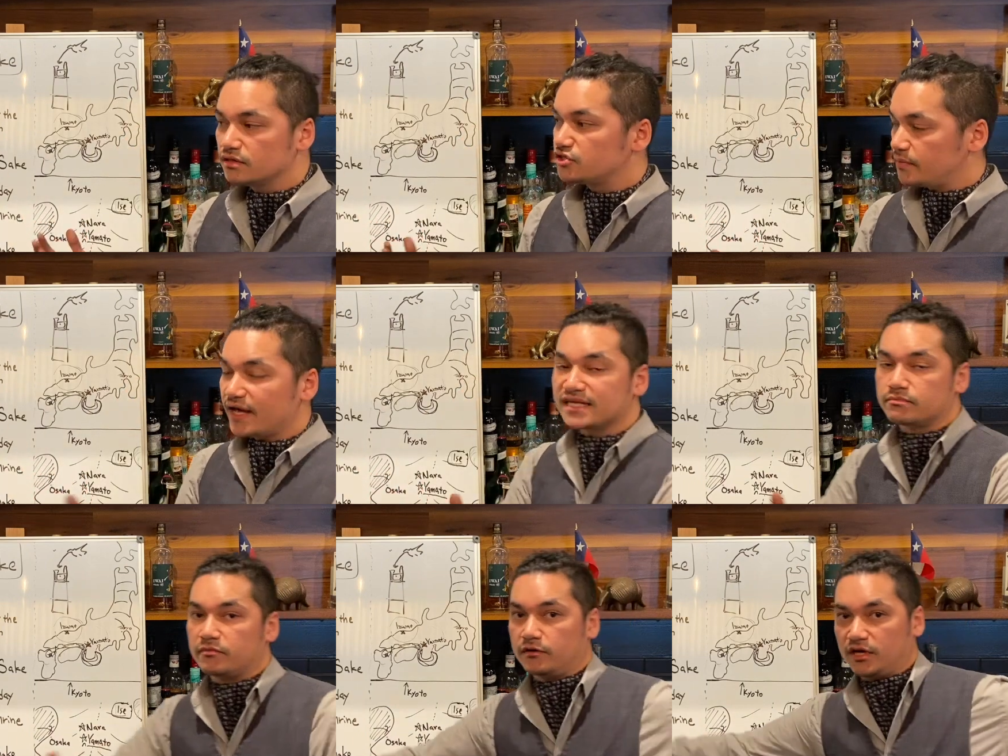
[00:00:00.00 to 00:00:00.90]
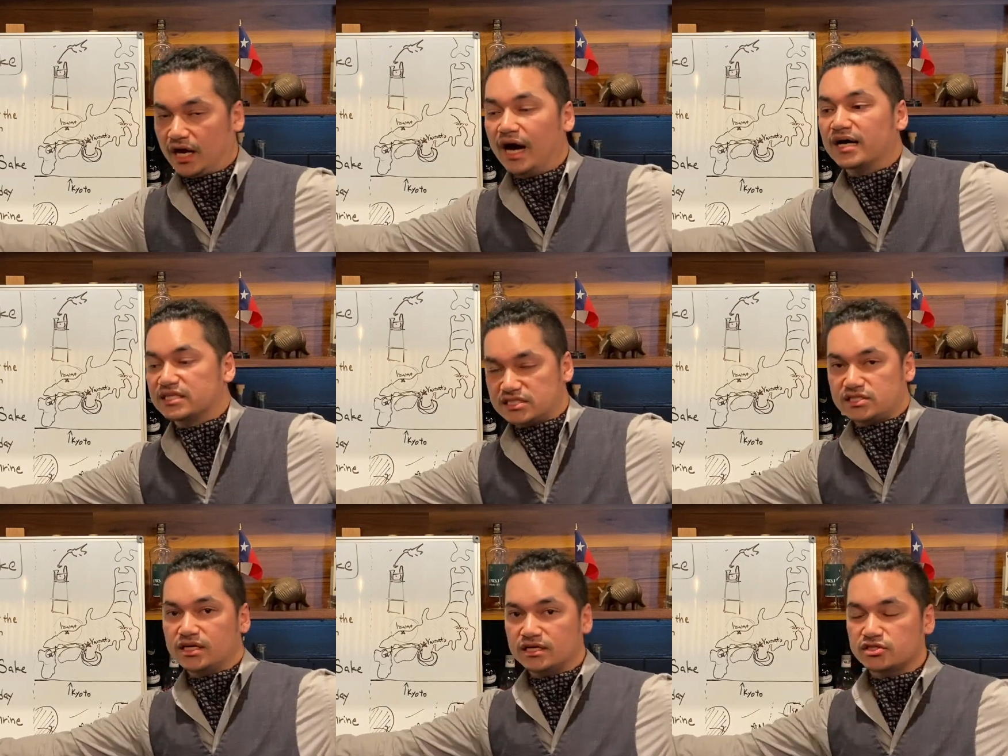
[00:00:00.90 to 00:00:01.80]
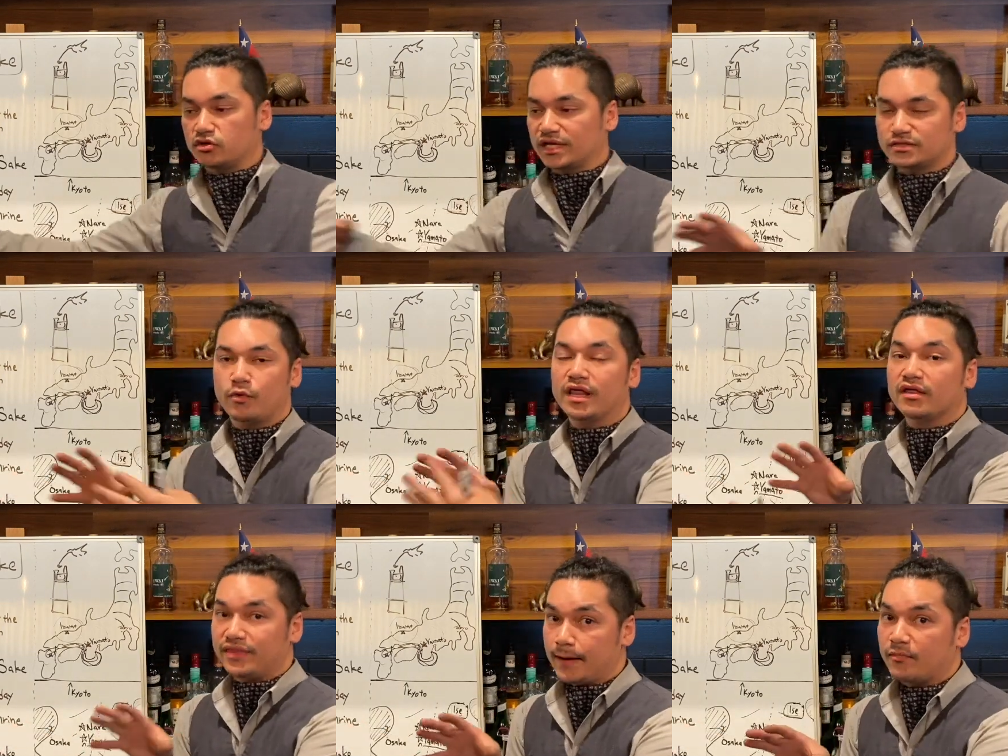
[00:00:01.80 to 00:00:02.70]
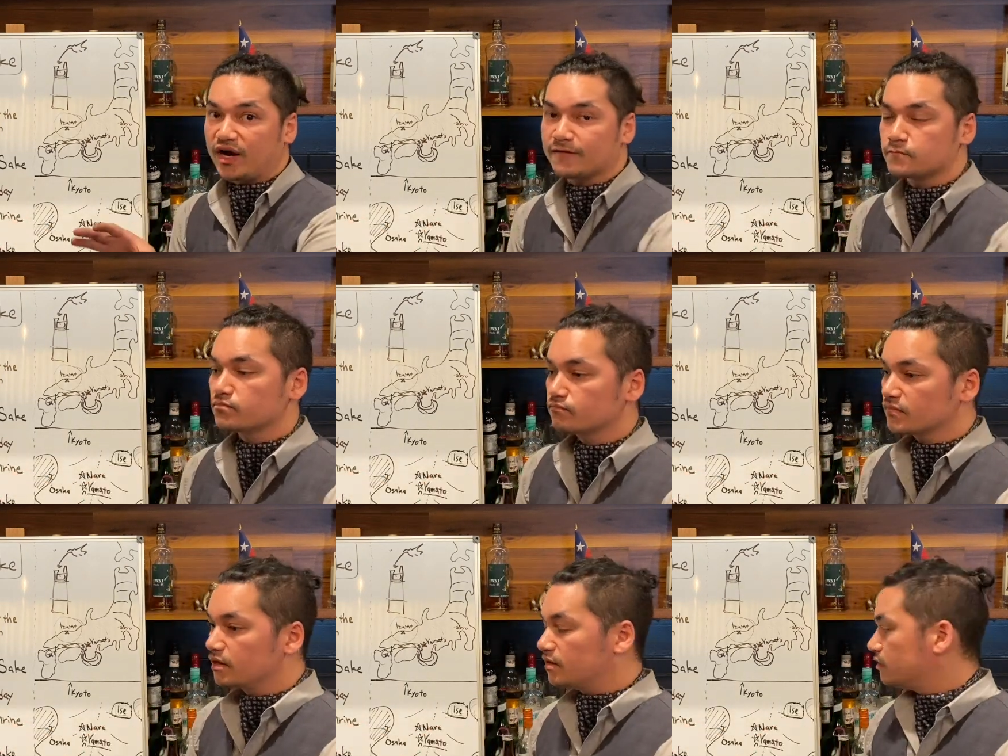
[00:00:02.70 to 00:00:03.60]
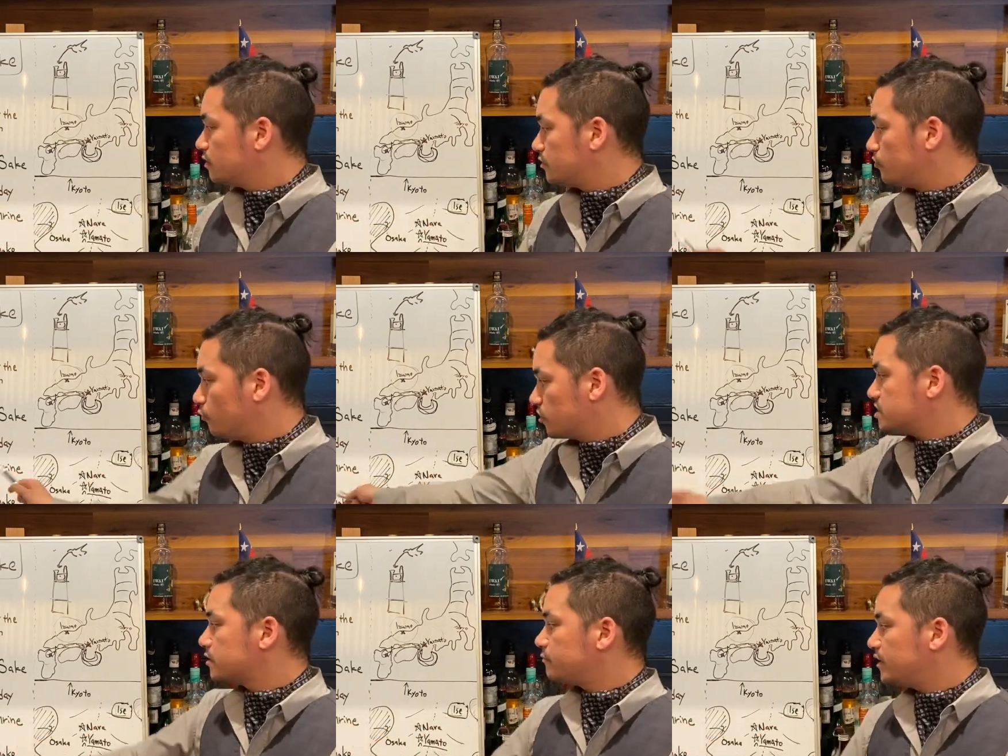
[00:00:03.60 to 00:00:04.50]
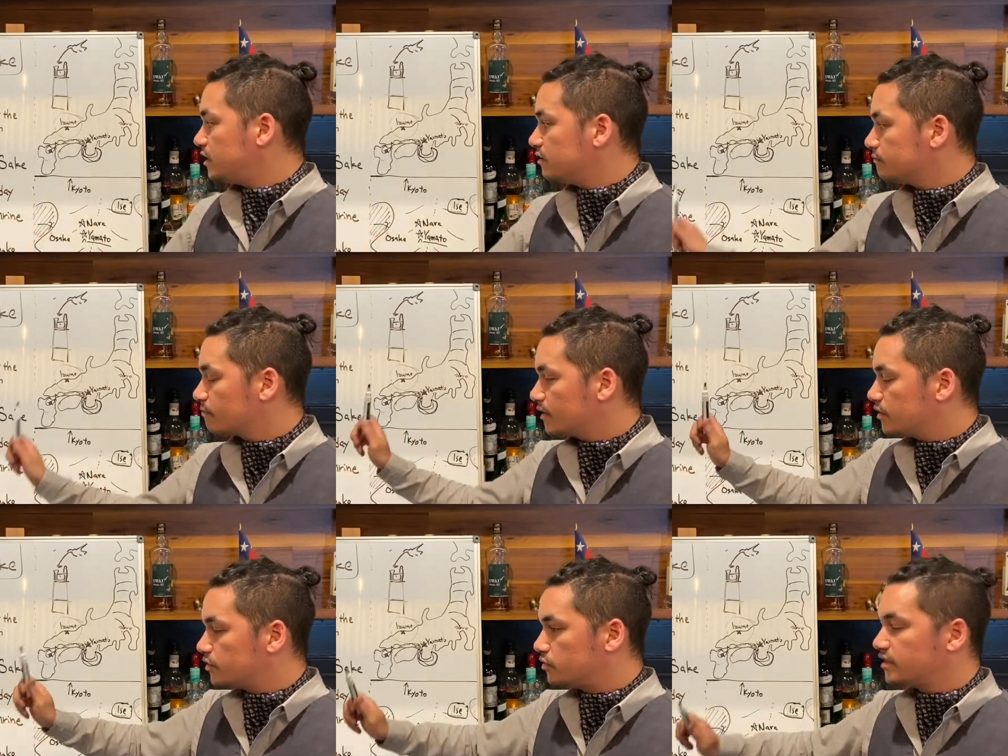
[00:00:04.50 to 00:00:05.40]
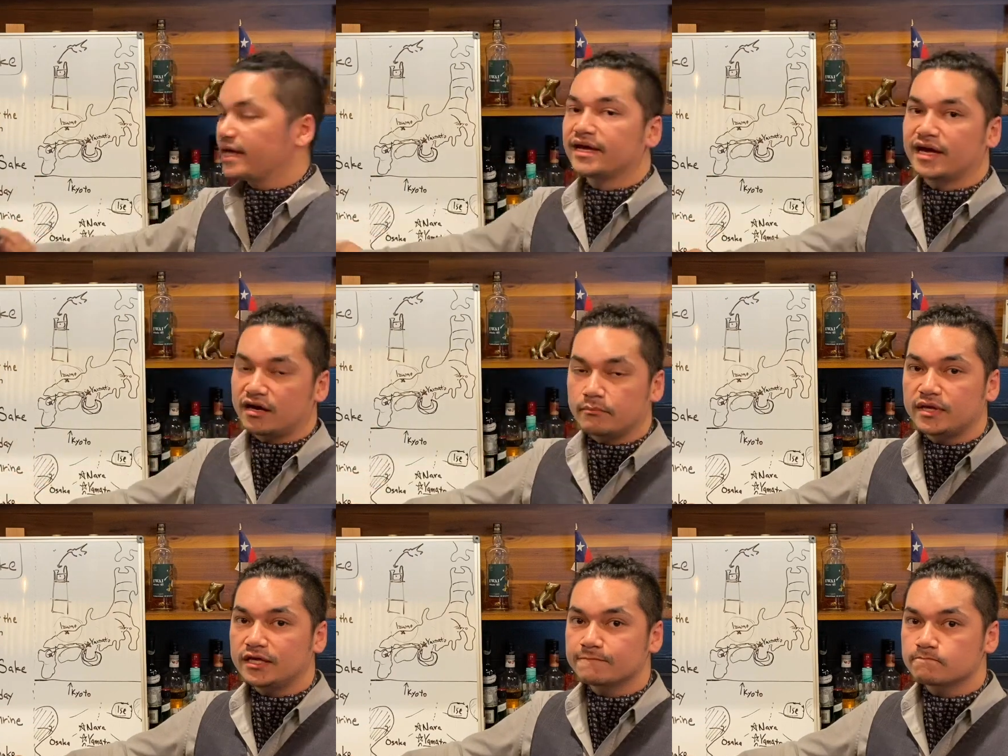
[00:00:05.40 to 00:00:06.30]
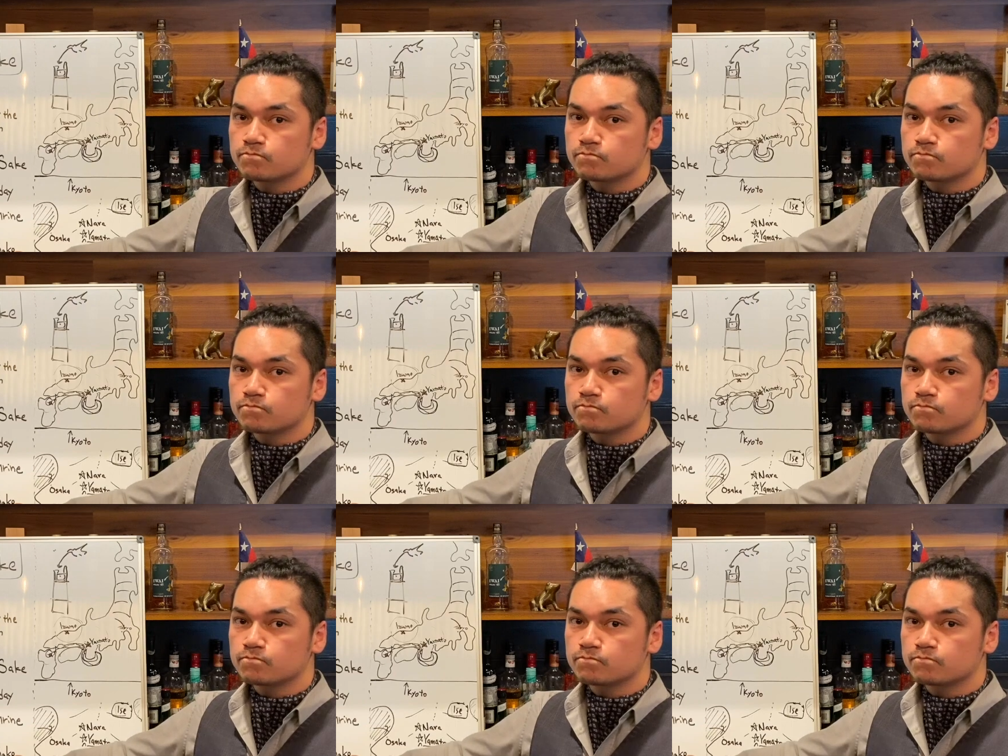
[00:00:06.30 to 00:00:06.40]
Japan has gods, so it's one of them, right? You worship me, you take care of me,